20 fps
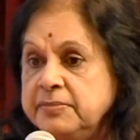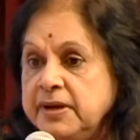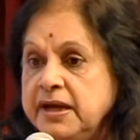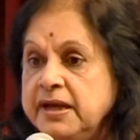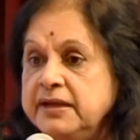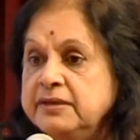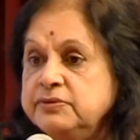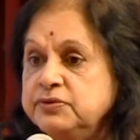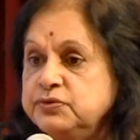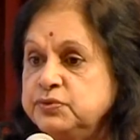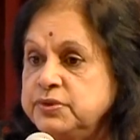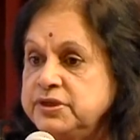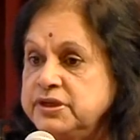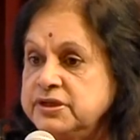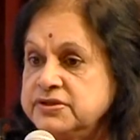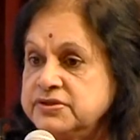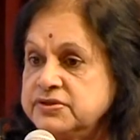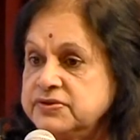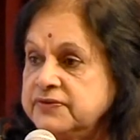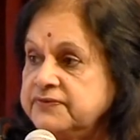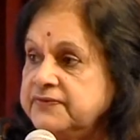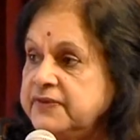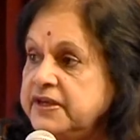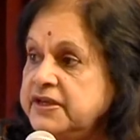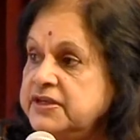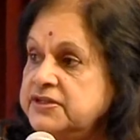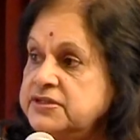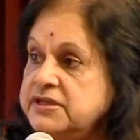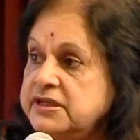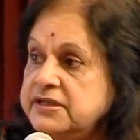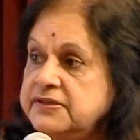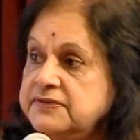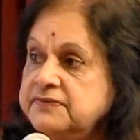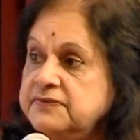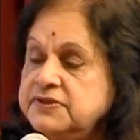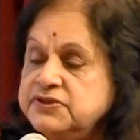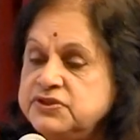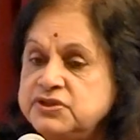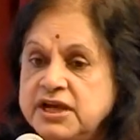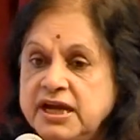by 2 years of age, and if
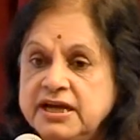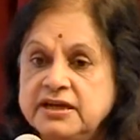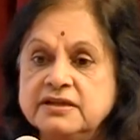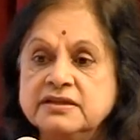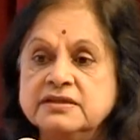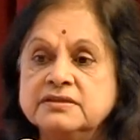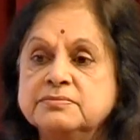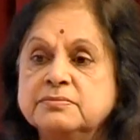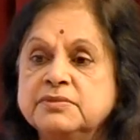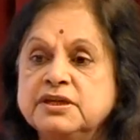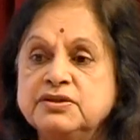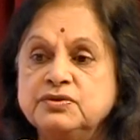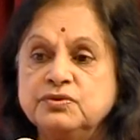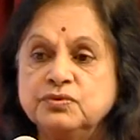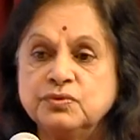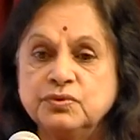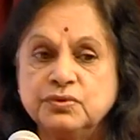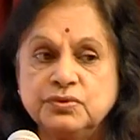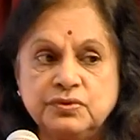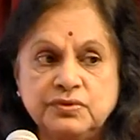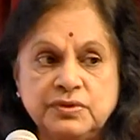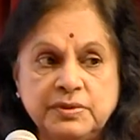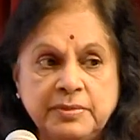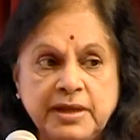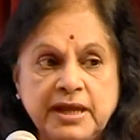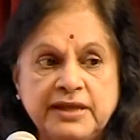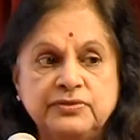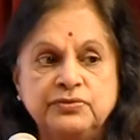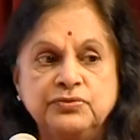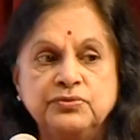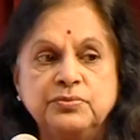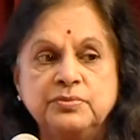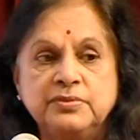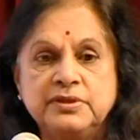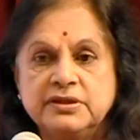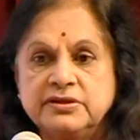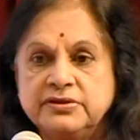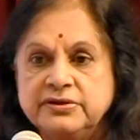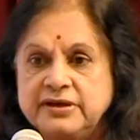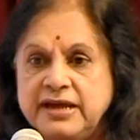the child is made to go to the bathroom
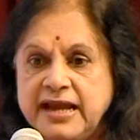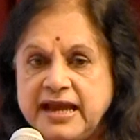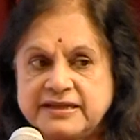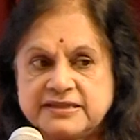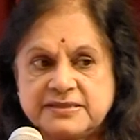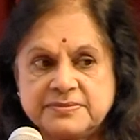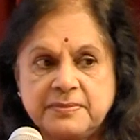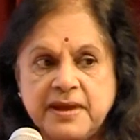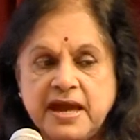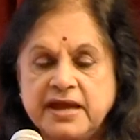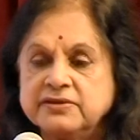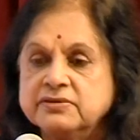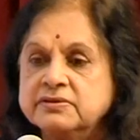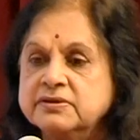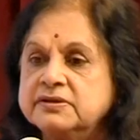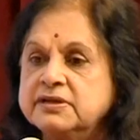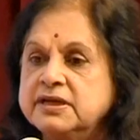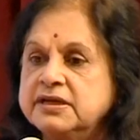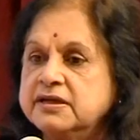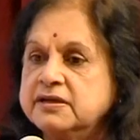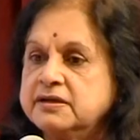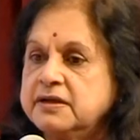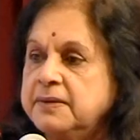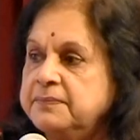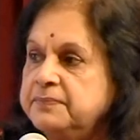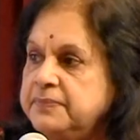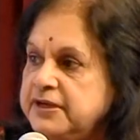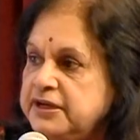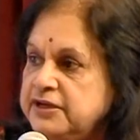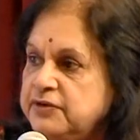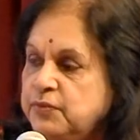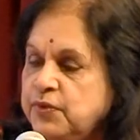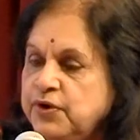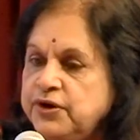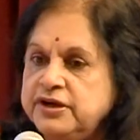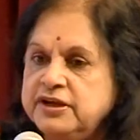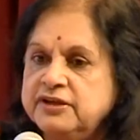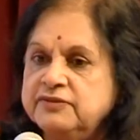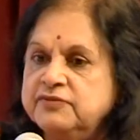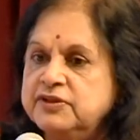in a relaxed manner and a complete
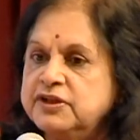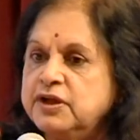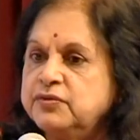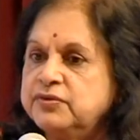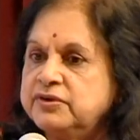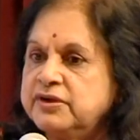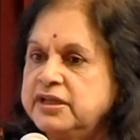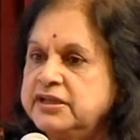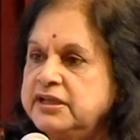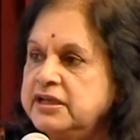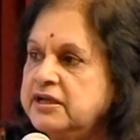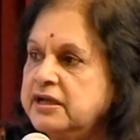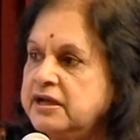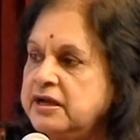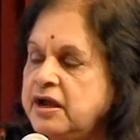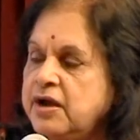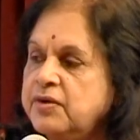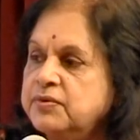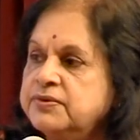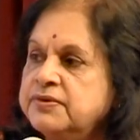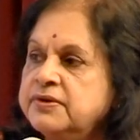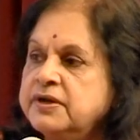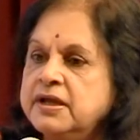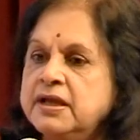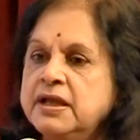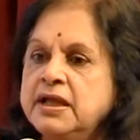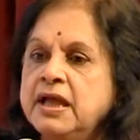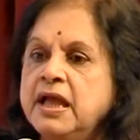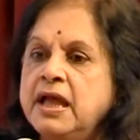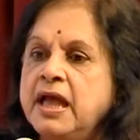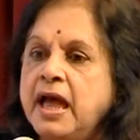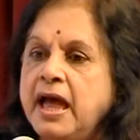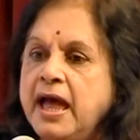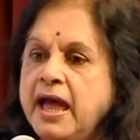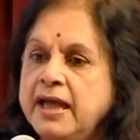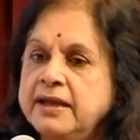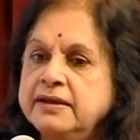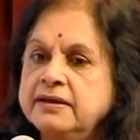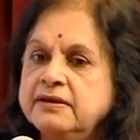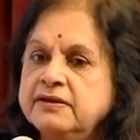voiding without running around,
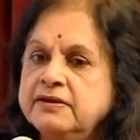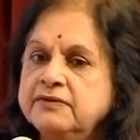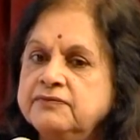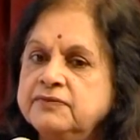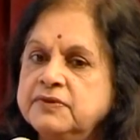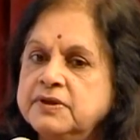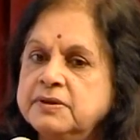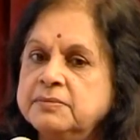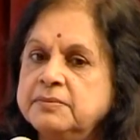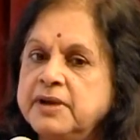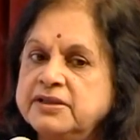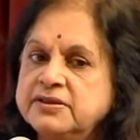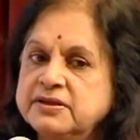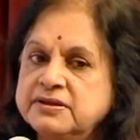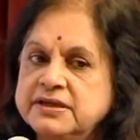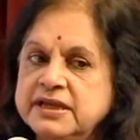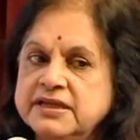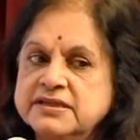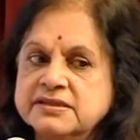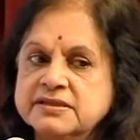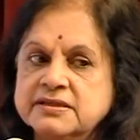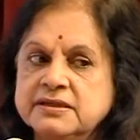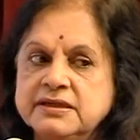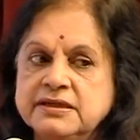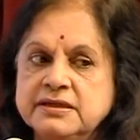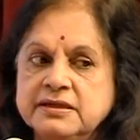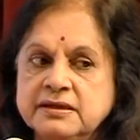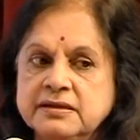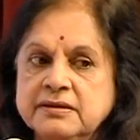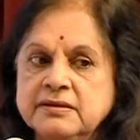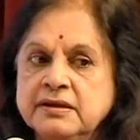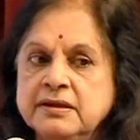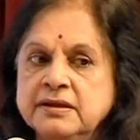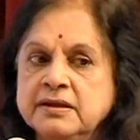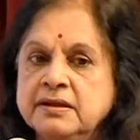and if the mother takes a little